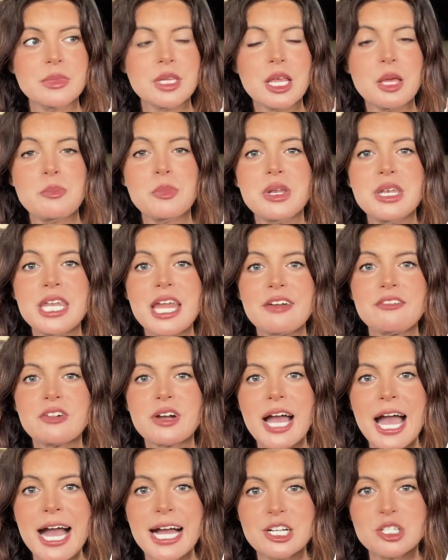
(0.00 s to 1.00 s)
but never
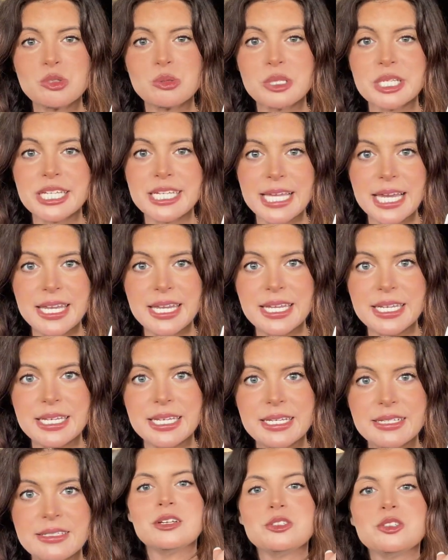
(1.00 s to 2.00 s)
actually getting
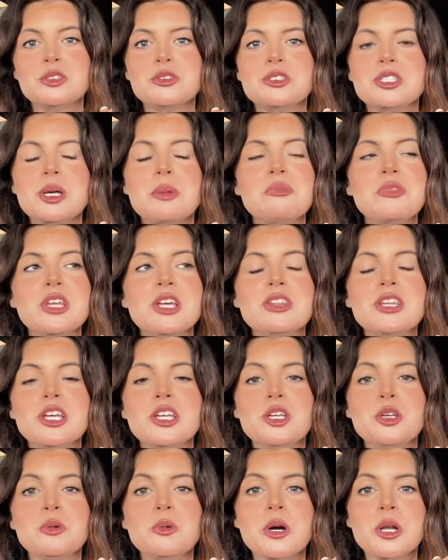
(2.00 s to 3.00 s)
it. So something that
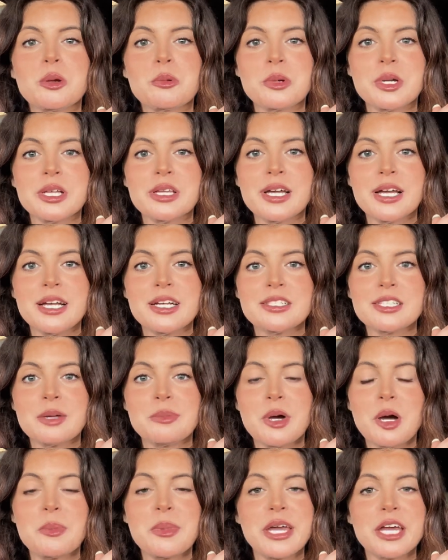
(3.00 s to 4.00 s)
you want to realize
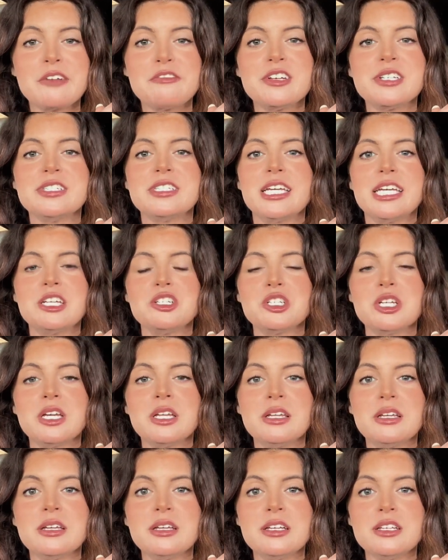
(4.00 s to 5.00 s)
about manifestation
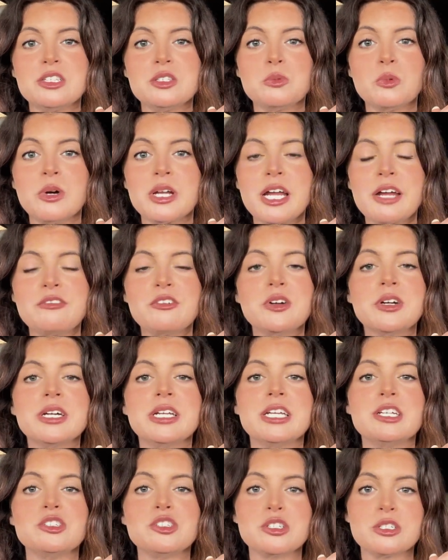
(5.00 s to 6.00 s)
is whatever it
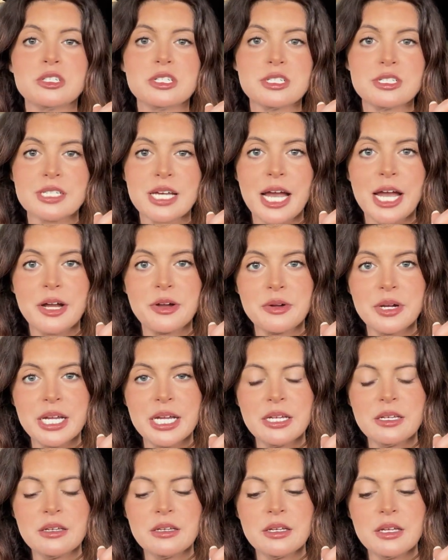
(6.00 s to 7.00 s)
is you're
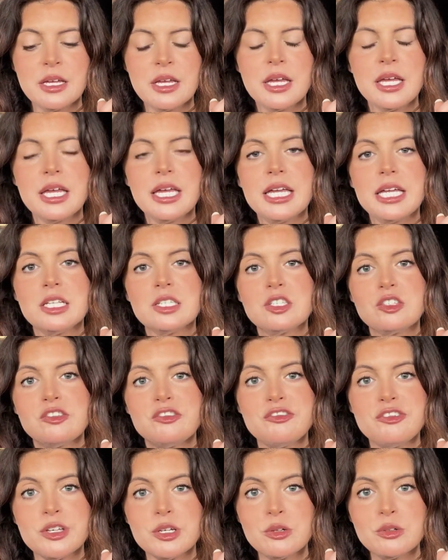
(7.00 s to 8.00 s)
desiring is
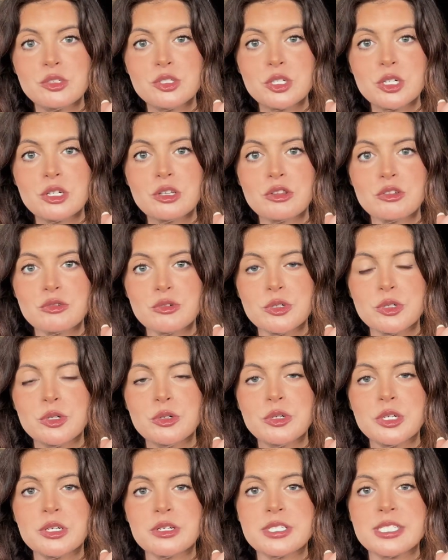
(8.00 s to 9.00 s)
filtered through
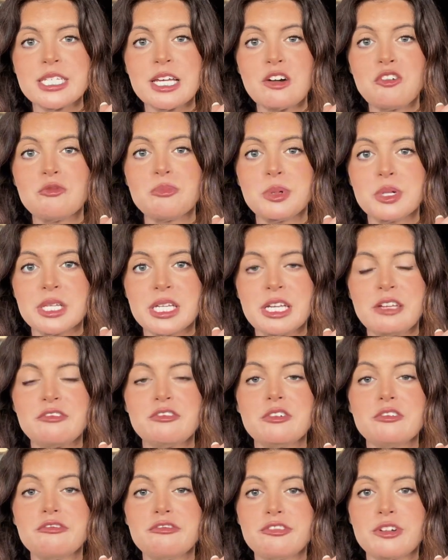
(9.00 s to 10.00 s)
your self-belief
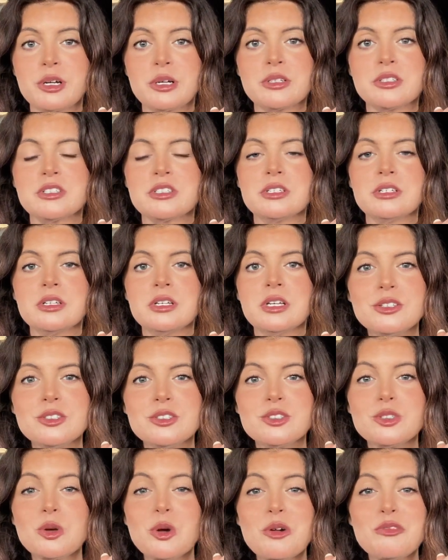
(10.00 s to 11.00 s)
first.
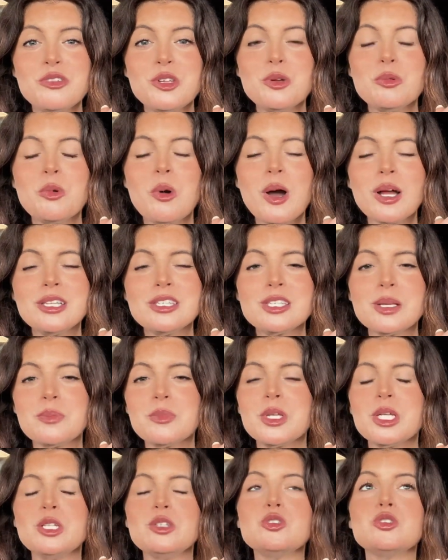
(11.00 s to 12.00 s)
So if you want
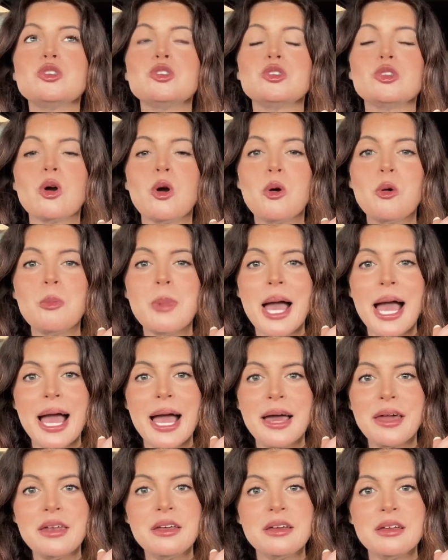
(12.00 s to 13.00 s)
something so bad,